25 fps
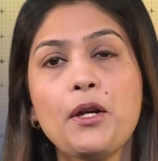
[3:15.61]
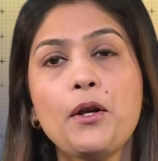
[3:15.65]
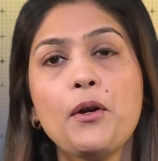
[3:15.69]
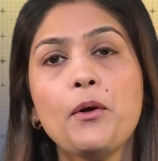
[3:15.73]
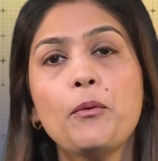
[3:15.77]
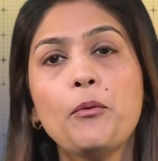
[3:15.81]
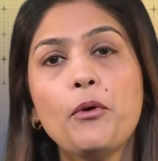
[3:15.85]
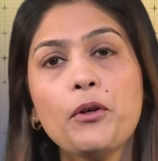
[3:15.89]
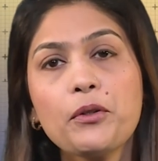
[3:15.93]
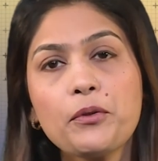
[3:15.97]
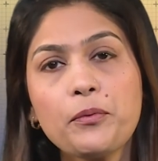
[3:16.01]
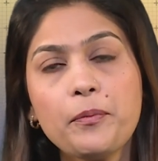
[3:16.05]

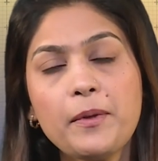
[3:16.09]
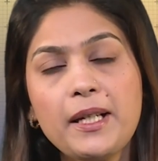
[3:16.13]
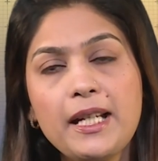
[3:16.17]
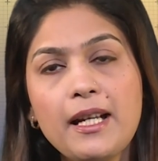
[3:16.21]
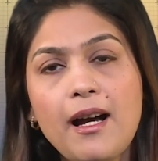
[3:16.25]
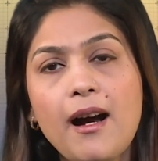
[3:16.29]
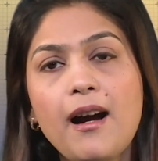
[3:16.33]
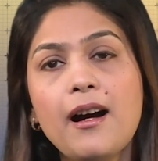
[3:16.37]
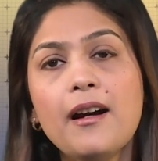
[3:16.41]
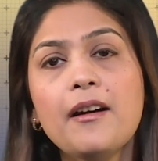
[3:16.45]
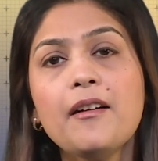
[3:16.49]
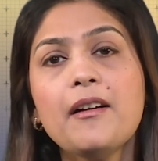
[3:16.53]
what we
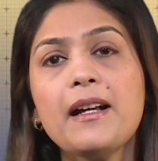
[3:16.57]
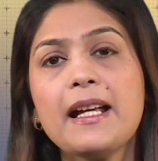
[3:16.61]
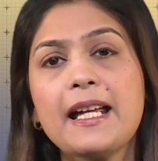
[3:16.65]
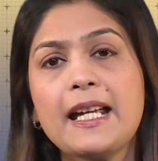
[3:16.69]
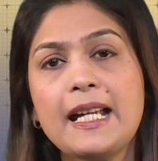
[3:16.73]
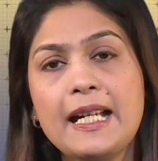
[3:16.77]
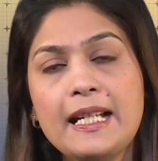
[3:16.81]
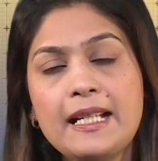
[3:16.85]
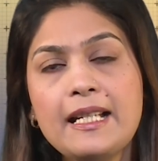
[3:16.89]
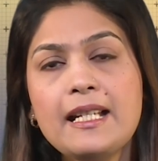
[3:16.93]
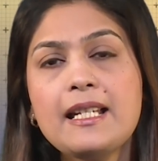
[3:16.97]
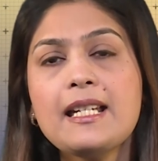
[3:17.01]
are
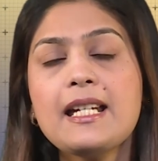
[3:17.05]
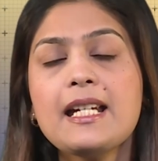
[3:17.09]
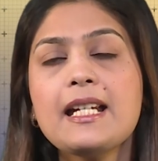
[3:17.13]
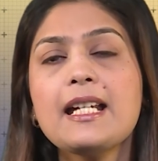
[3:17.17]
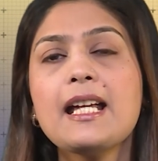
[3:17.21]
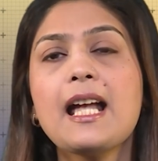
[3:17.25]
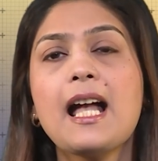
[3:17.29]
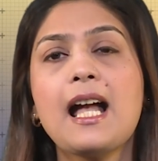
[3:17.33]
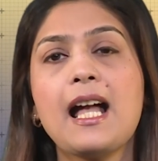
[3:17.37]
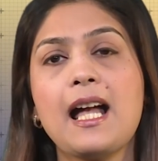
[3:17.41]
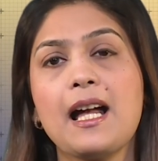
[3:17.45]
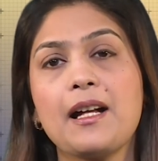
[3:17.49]
hinting
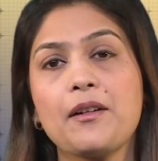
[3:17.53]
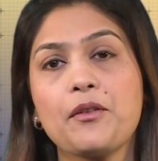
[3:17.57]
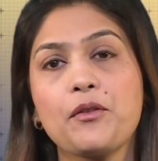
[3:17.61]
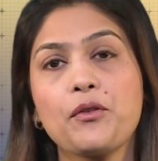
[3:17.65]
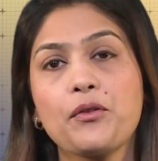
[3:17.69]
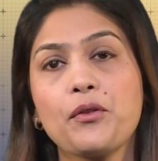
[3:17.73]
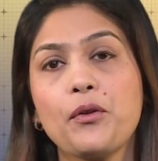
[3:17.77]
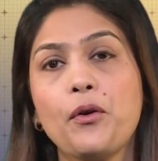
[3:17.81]
at